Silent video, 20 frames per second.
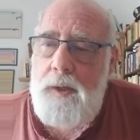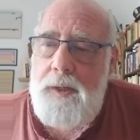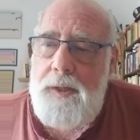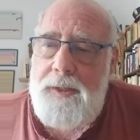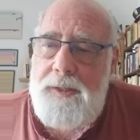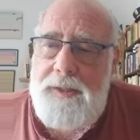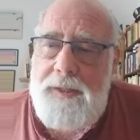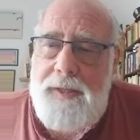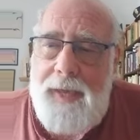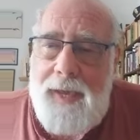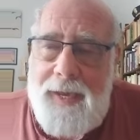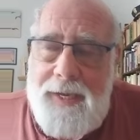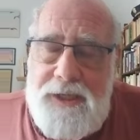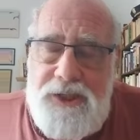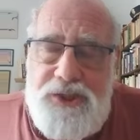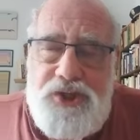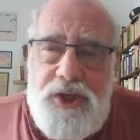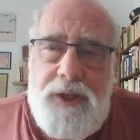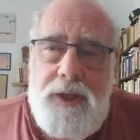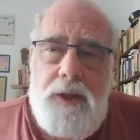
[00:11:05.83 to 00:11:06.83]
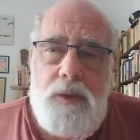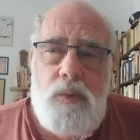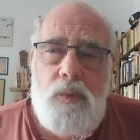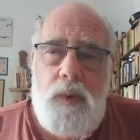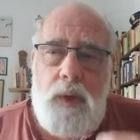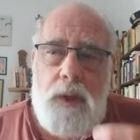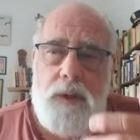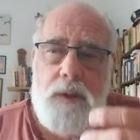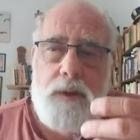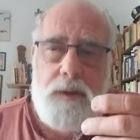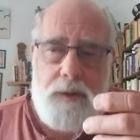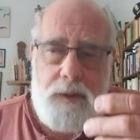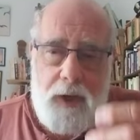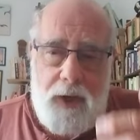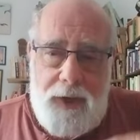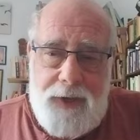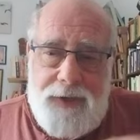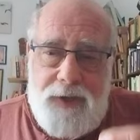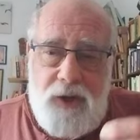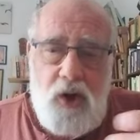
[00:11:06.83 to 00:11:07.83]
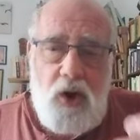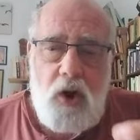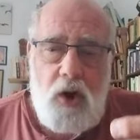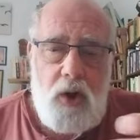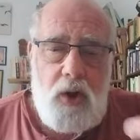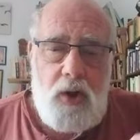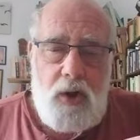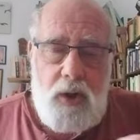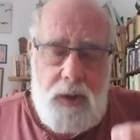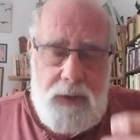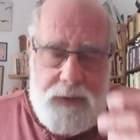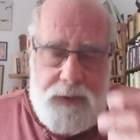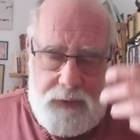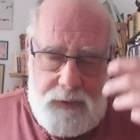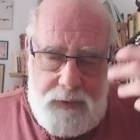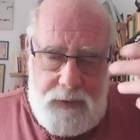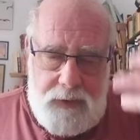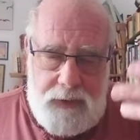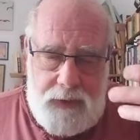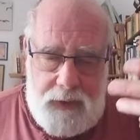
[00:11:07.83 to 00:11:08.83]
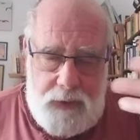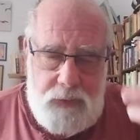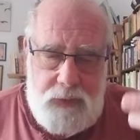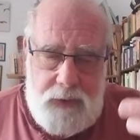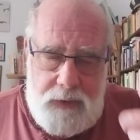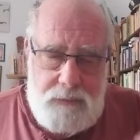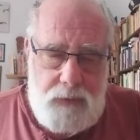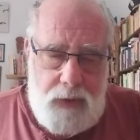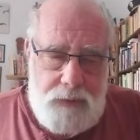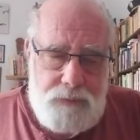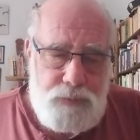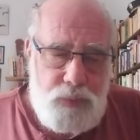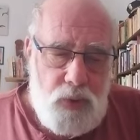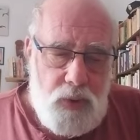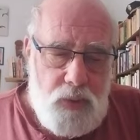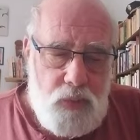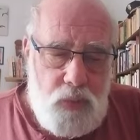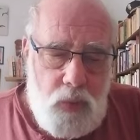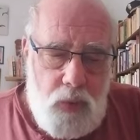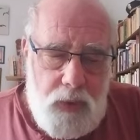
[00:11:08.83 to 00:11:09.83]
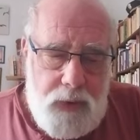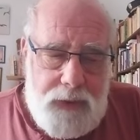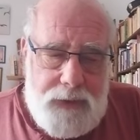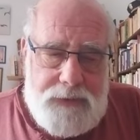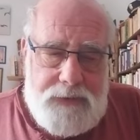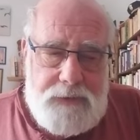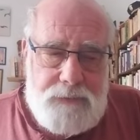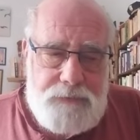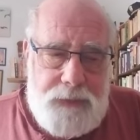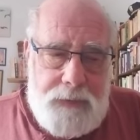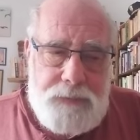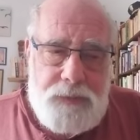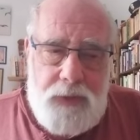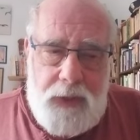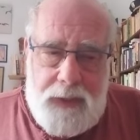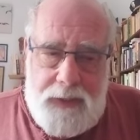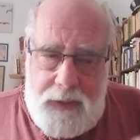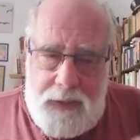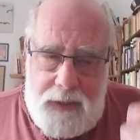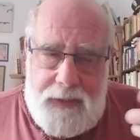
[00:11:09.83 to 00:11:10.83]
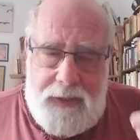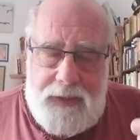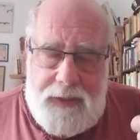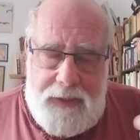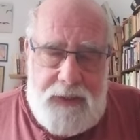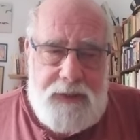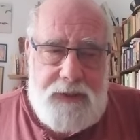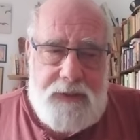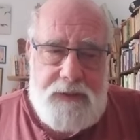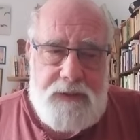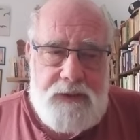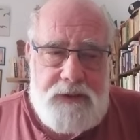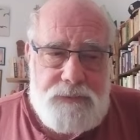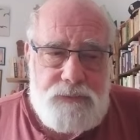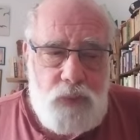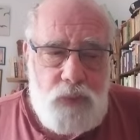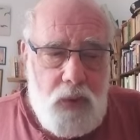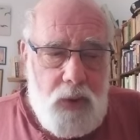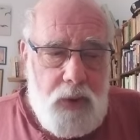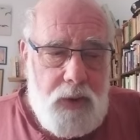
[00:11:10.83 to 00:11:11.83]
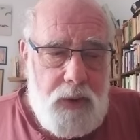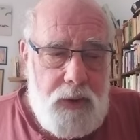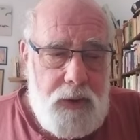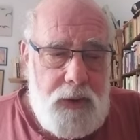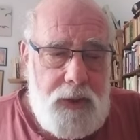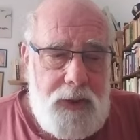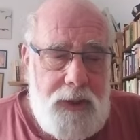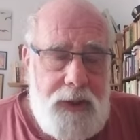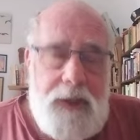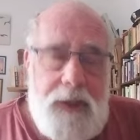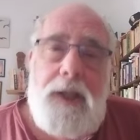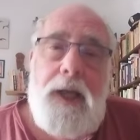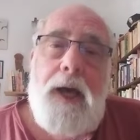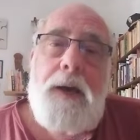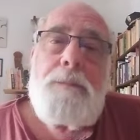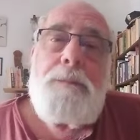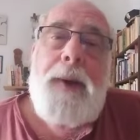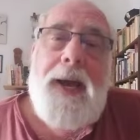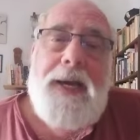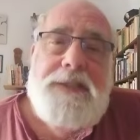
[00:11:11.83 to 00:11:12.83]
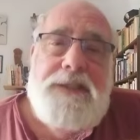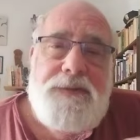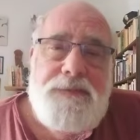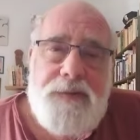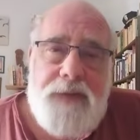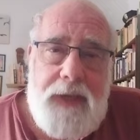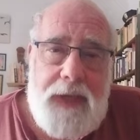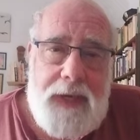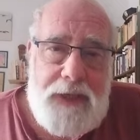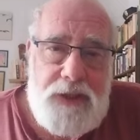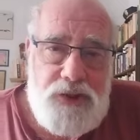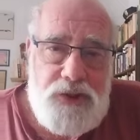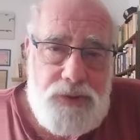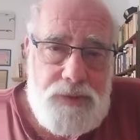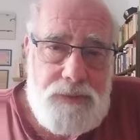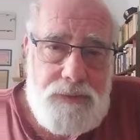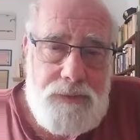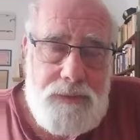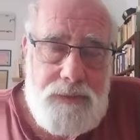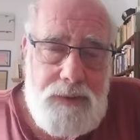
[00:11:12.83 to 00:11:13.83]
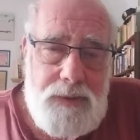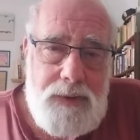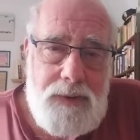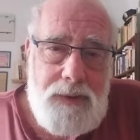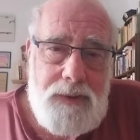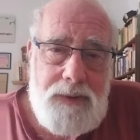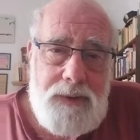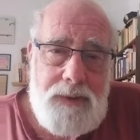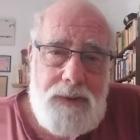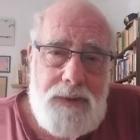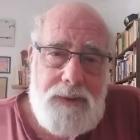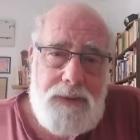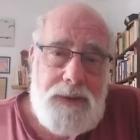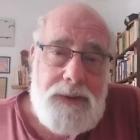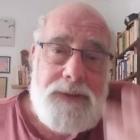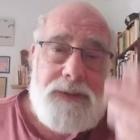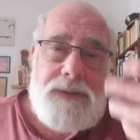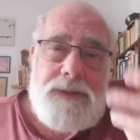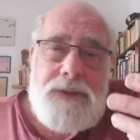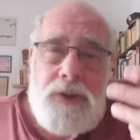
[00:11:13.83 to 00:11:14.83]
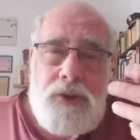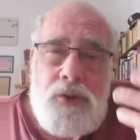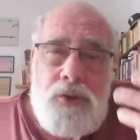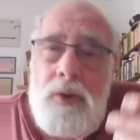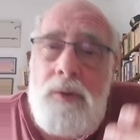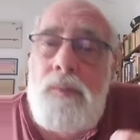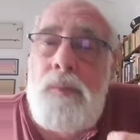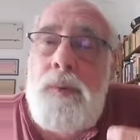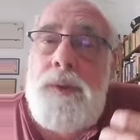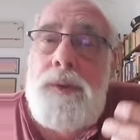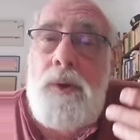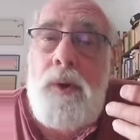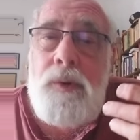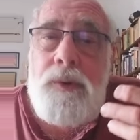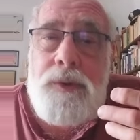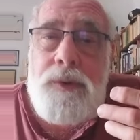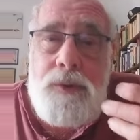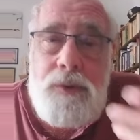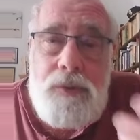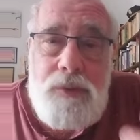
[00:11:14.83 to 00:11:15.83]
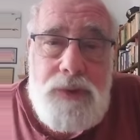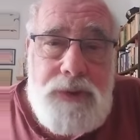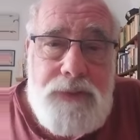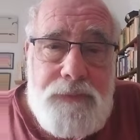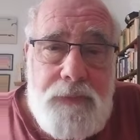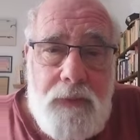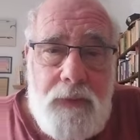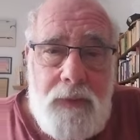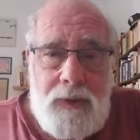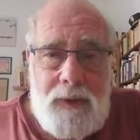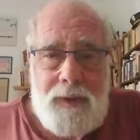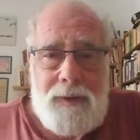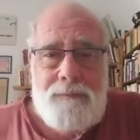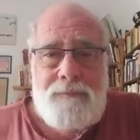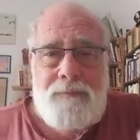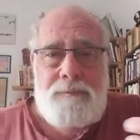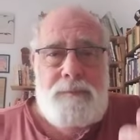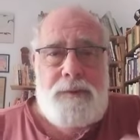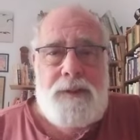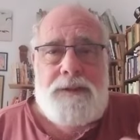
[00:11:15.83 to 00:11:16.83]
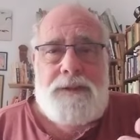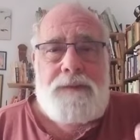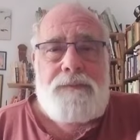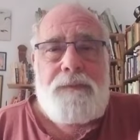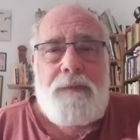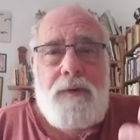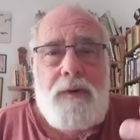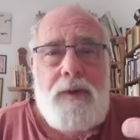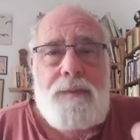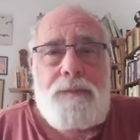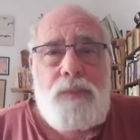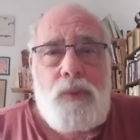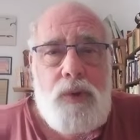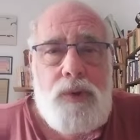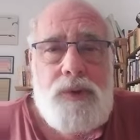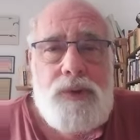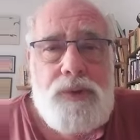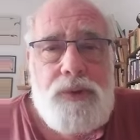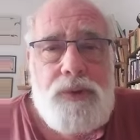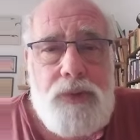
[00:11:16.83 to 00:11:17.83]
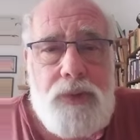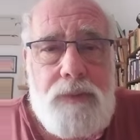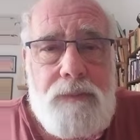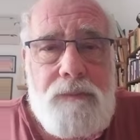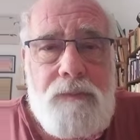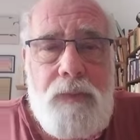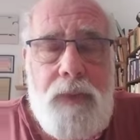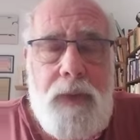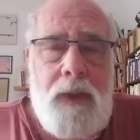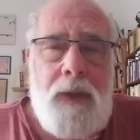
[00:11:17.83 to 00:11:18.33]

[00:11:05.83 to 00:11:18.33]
engaging in what I call, in my book, War Against the People, I get into this more, pacification. This is a term we don't use very often, but it's a very important term